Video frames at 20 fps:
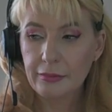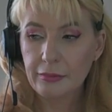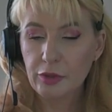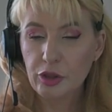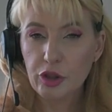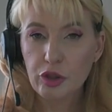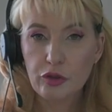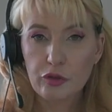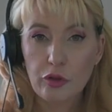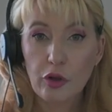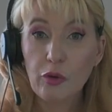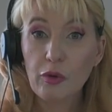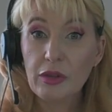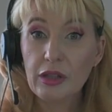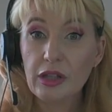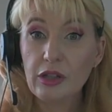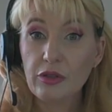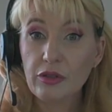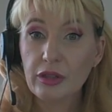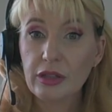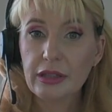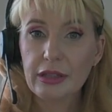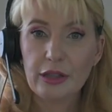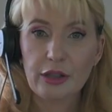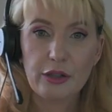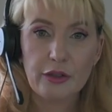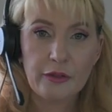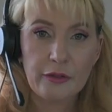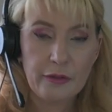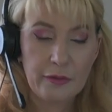strong within
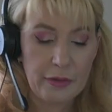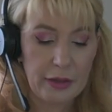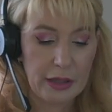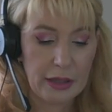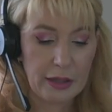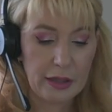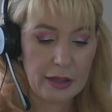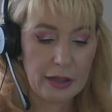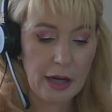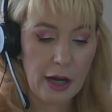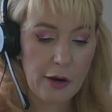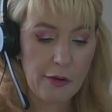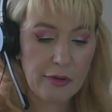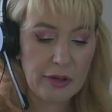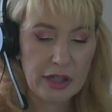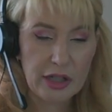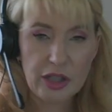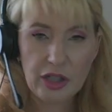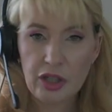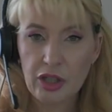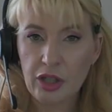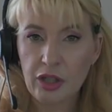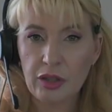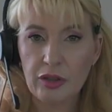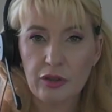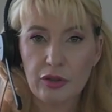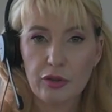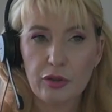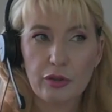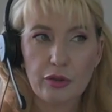yourself and courage
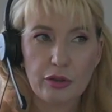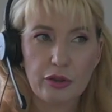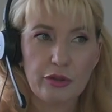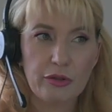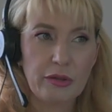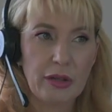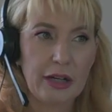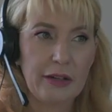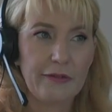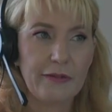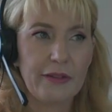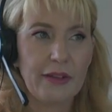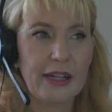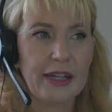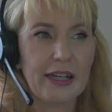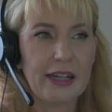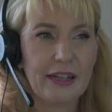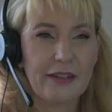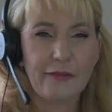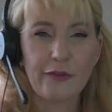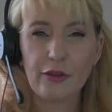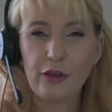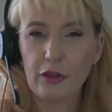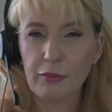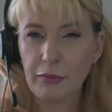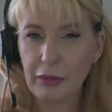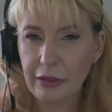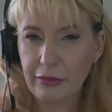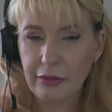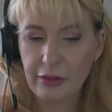too. I feel like you're going to feel a
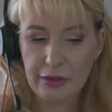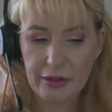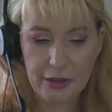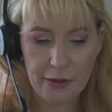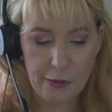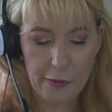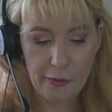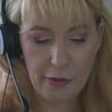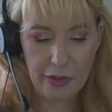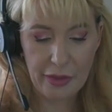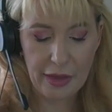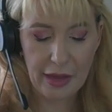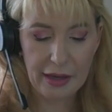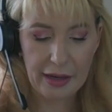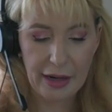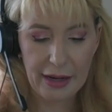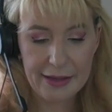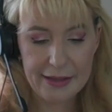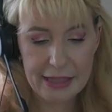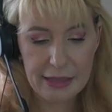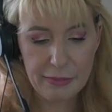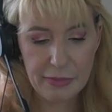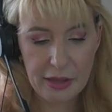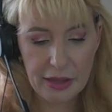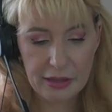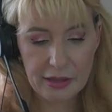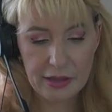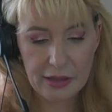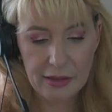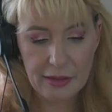lot better in yourself with that
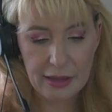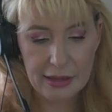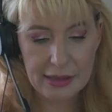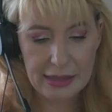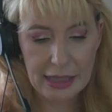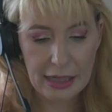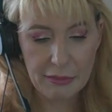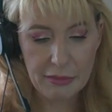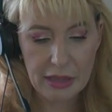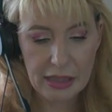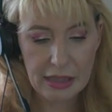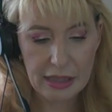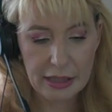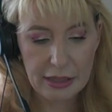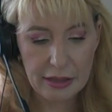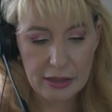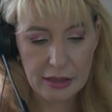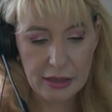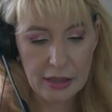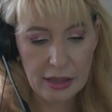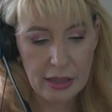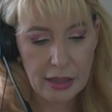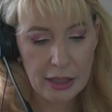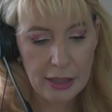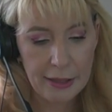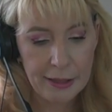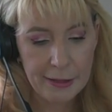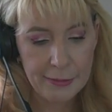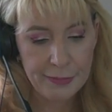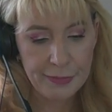aspect that's coming in.
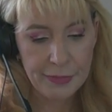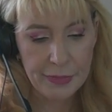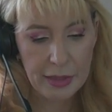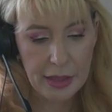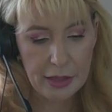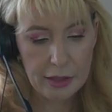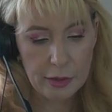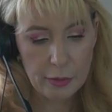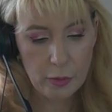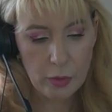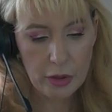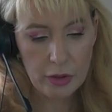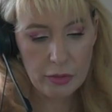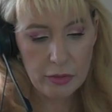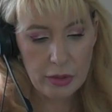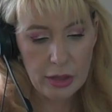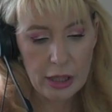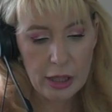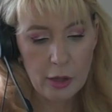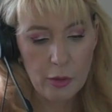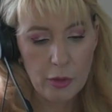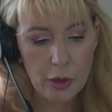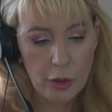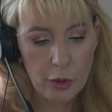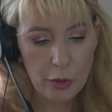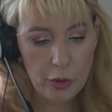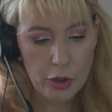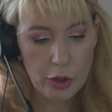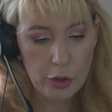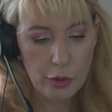As well, we
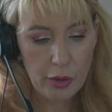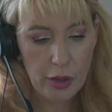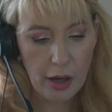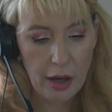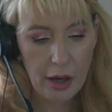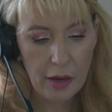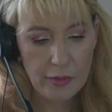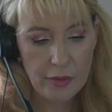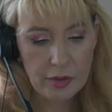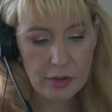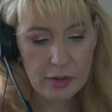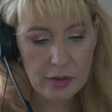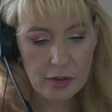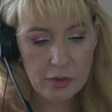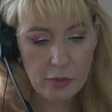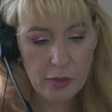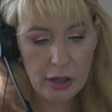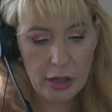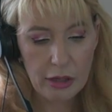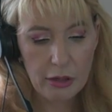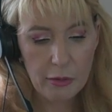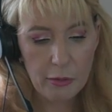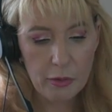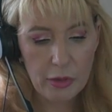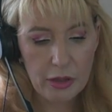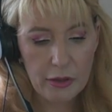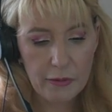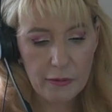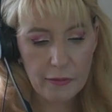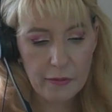also have a square
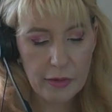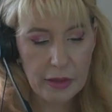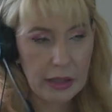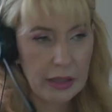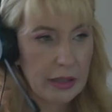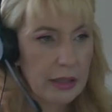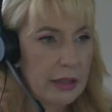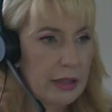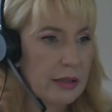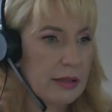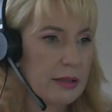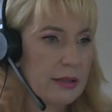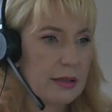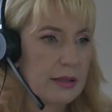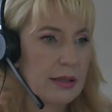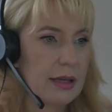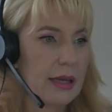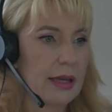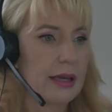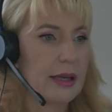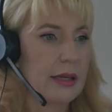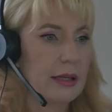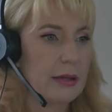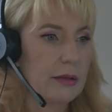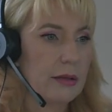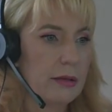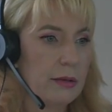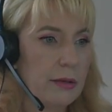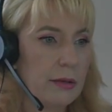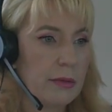with Venus
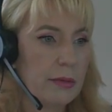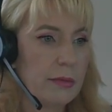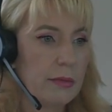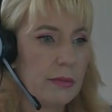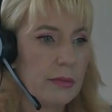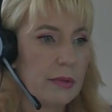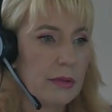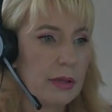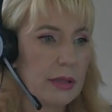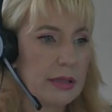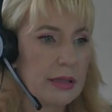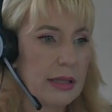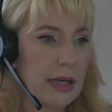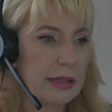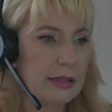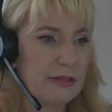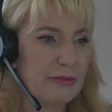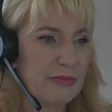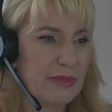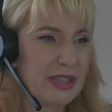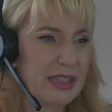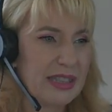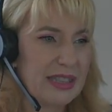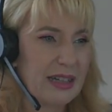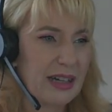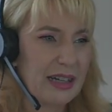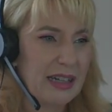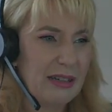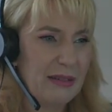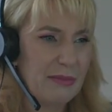and Saturn, which is
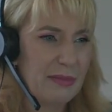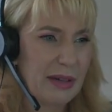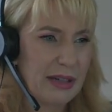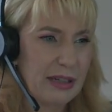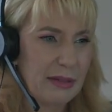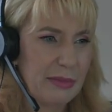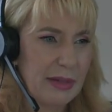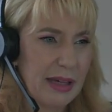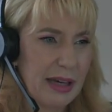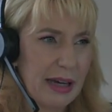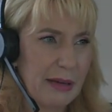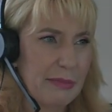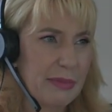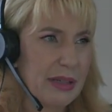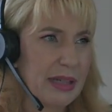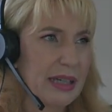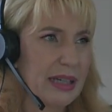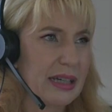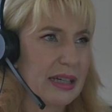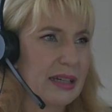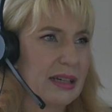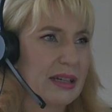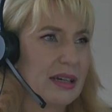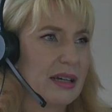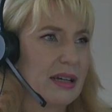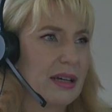kind of going to be happening